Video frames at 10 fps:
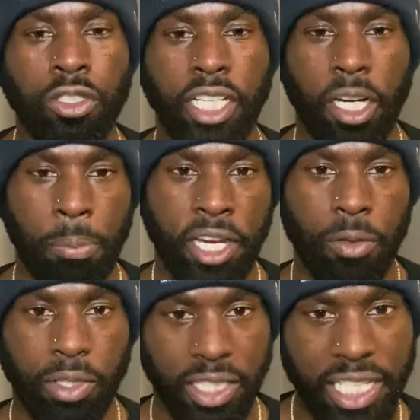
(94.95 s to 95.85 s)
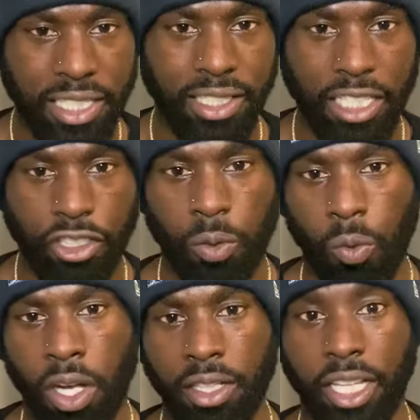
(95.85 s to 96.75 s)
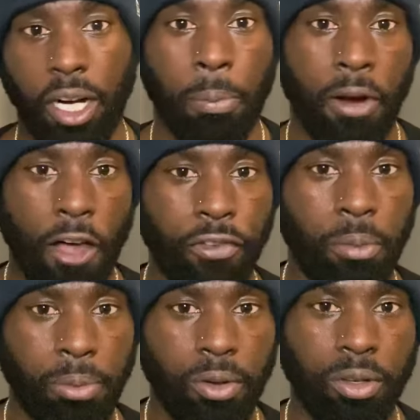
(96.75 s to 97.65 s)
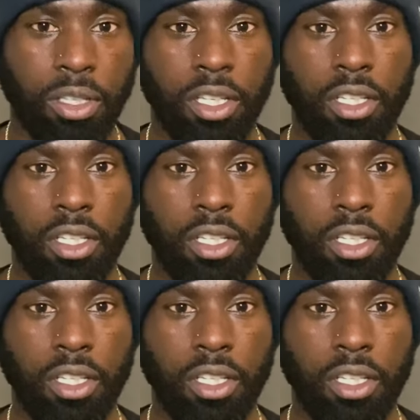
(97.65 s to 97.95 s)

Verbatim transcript: that are being released that you want that are profitable